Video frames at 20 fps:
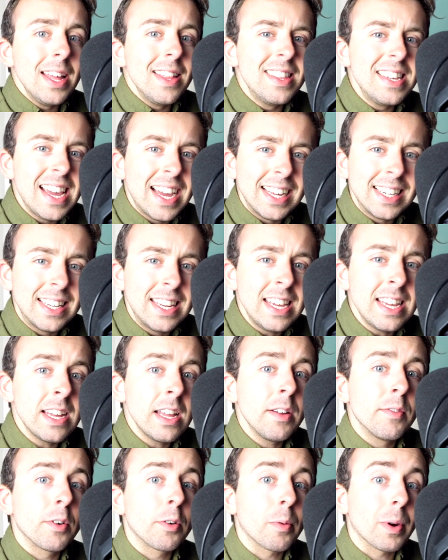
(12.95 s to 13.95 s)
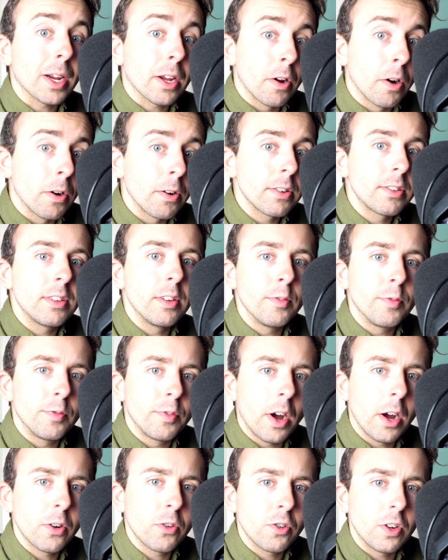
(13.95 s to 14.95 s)
The idea of a recursive
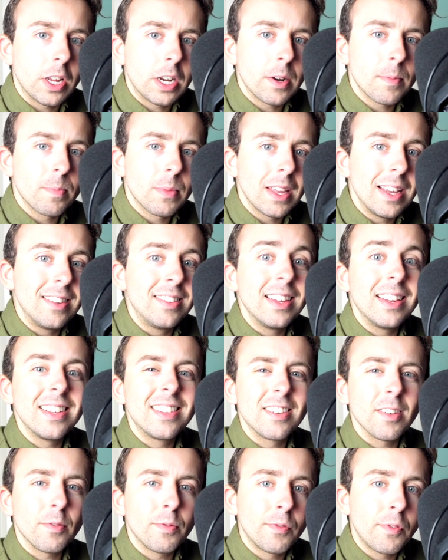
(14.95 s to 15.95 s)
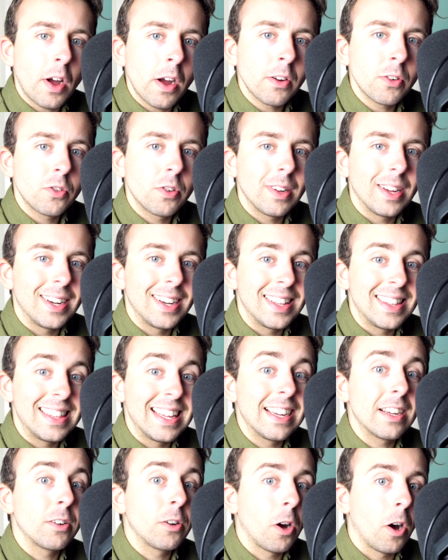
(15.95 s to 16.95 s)
function is that it's a function
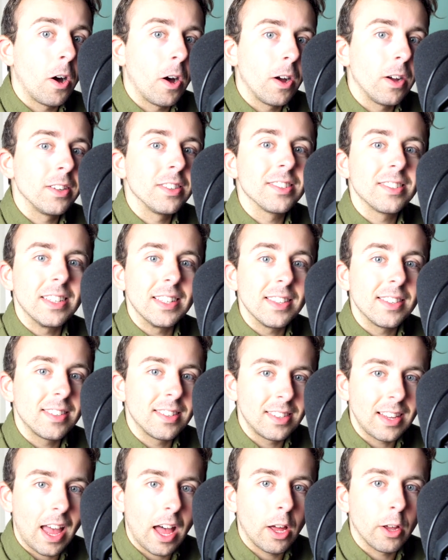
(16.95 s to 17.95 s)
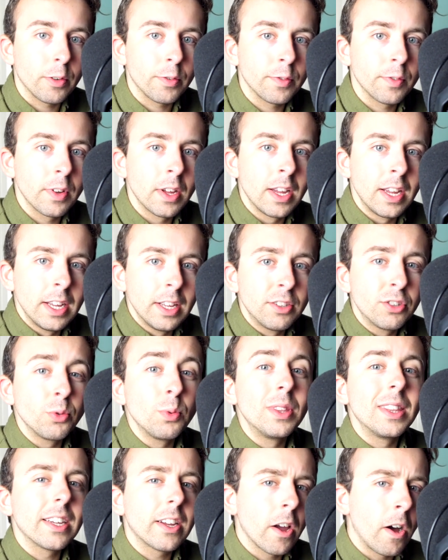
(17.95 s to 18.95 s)
that calls itself.
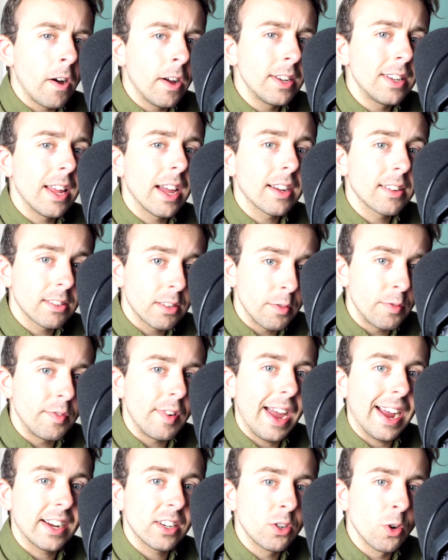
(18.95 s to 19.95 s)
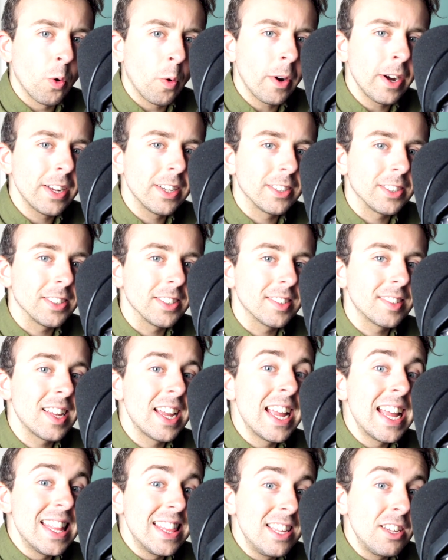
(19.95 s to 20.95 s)
So in the context of factorials,
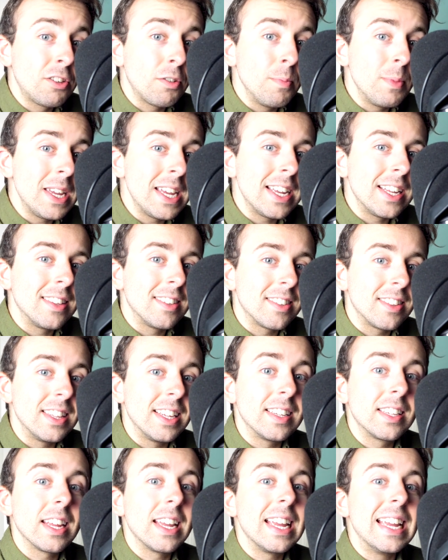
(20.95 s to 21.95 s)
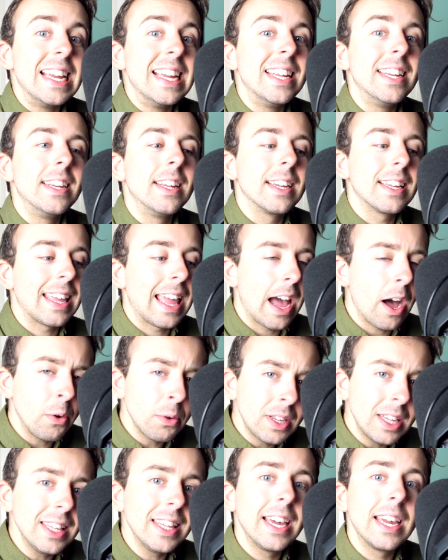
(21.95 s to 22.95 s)
this means that in
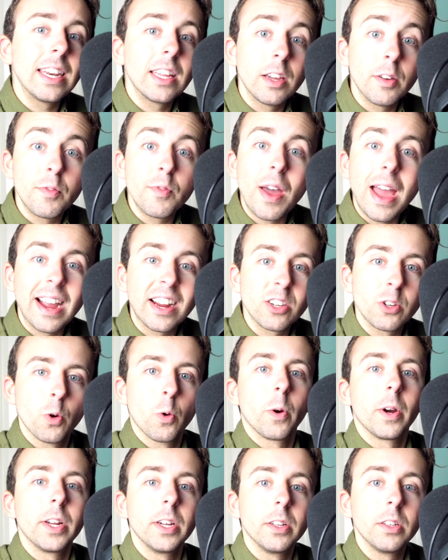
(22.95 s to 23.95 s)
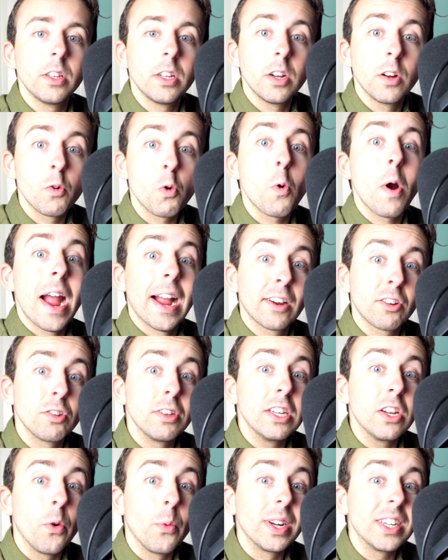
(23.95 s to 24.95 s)
calculating a factorial, we're
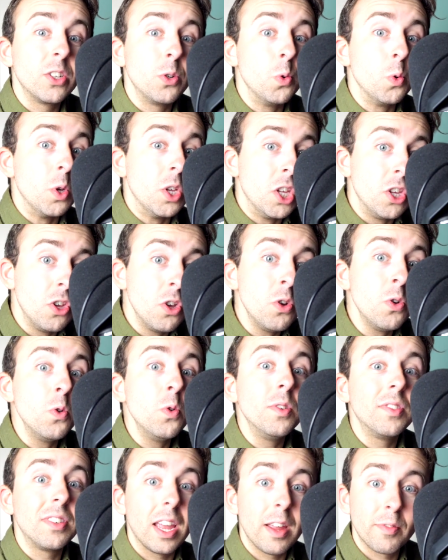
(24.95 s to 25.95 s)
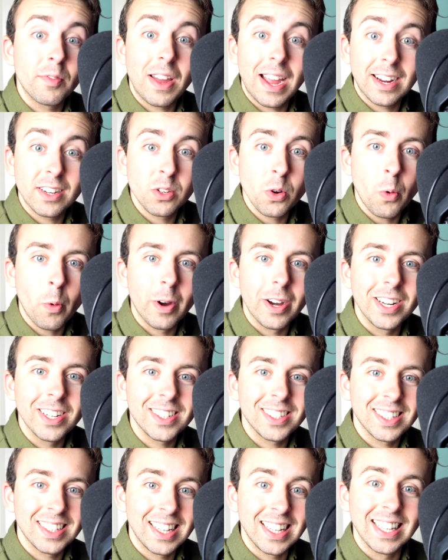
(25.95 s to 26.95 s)
actually going to use a
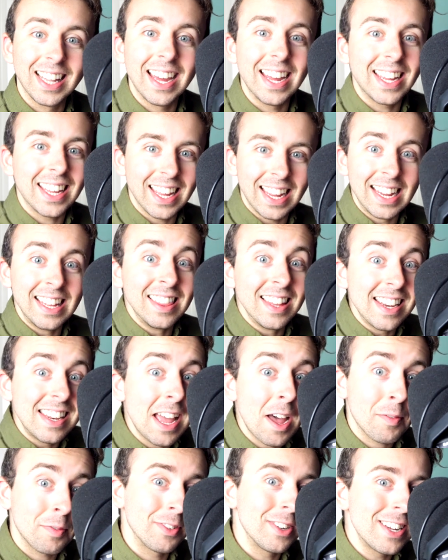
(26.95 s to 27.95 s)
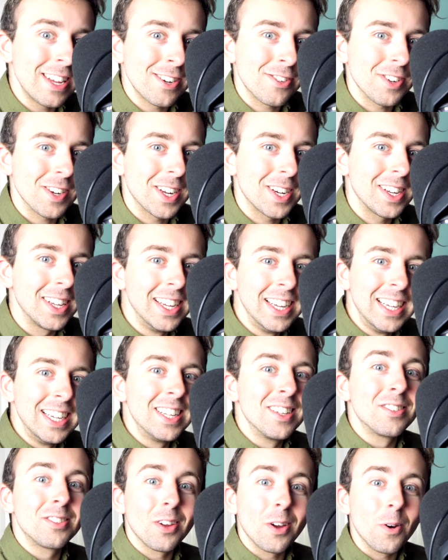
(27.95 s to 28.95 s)
factorial, like in the definition.
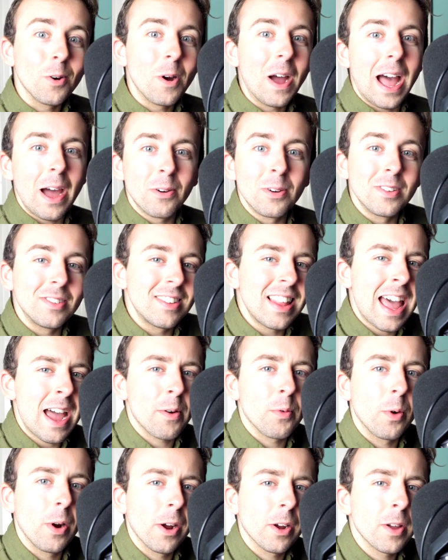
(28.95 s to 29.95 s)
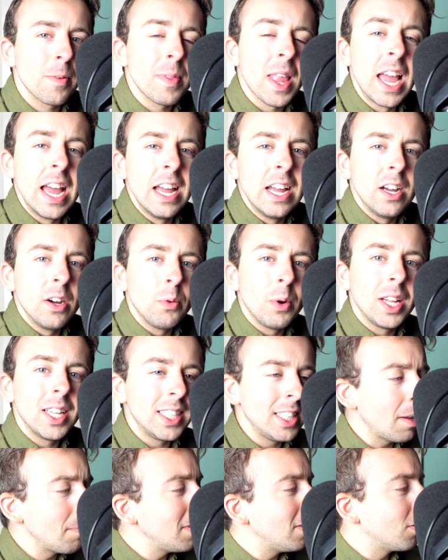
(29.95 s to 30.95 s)
So how does that work? Well,
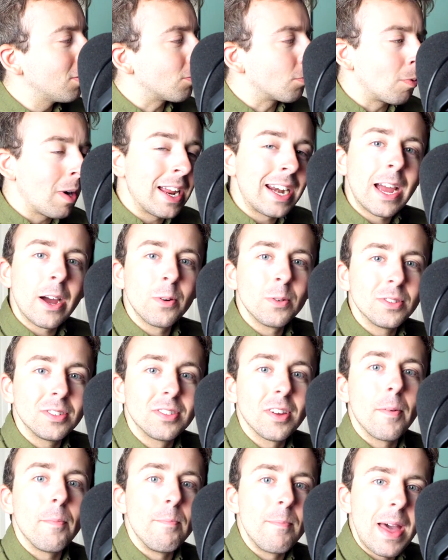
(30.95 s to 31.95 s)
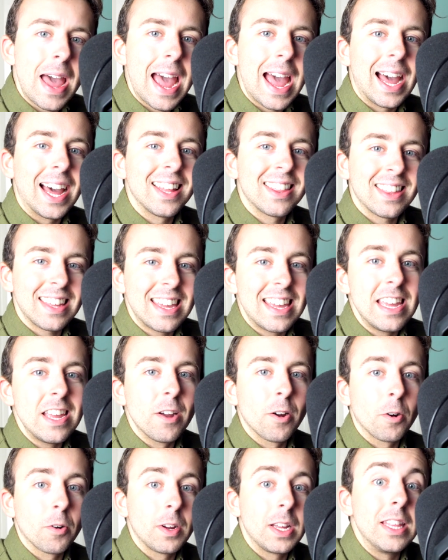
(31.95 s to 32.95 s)
let me just write out some math
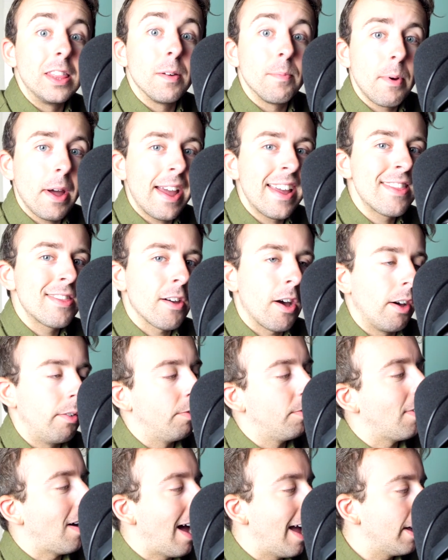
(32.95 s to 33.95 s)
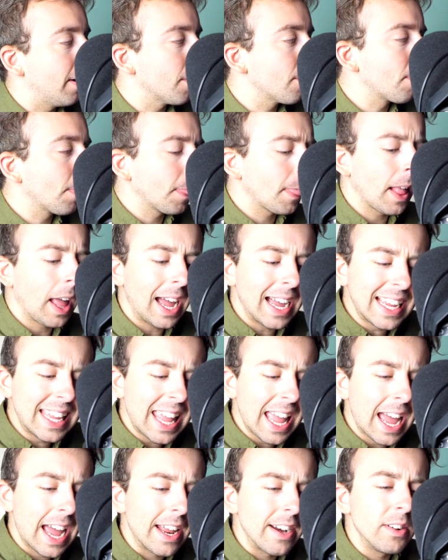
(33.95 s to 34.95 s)
here in the Python file.
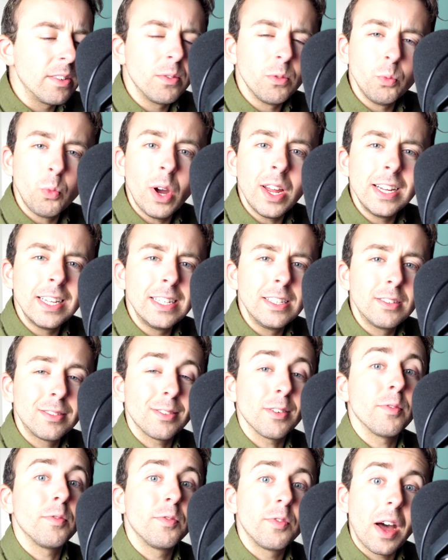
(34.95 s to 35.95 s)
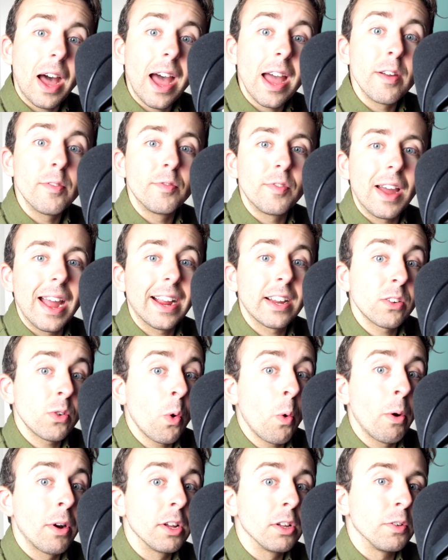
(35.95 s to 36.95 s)
Again, what is five
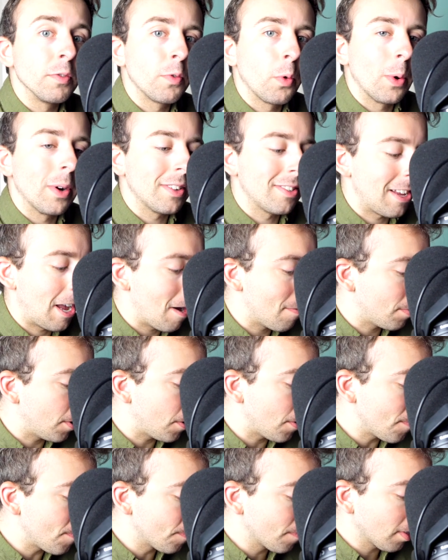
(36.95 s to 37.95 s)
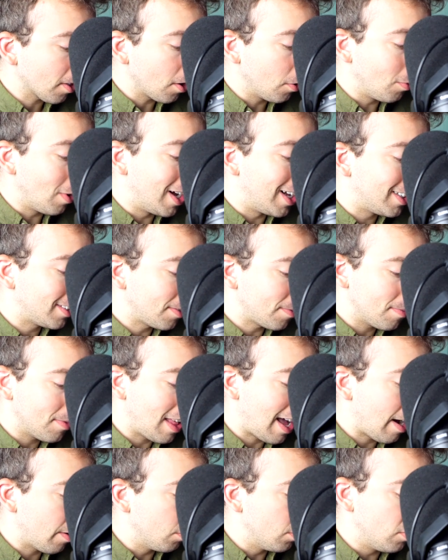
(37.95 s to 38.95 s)
factorial, for example? Well,
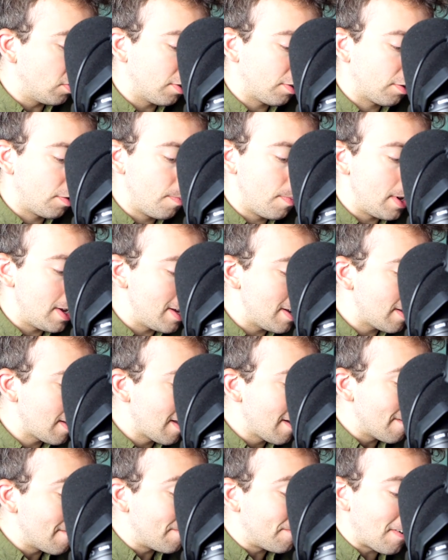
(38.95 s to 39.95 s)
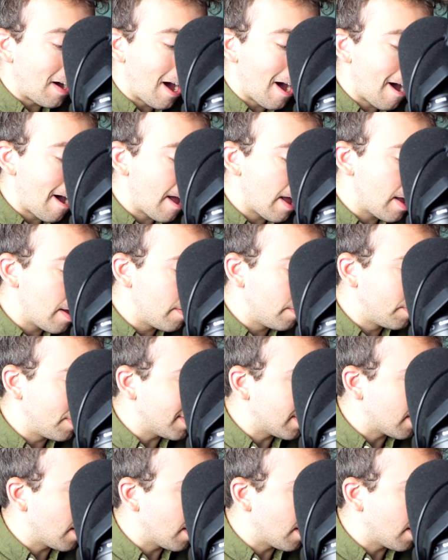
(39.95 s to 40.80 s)
that would just be five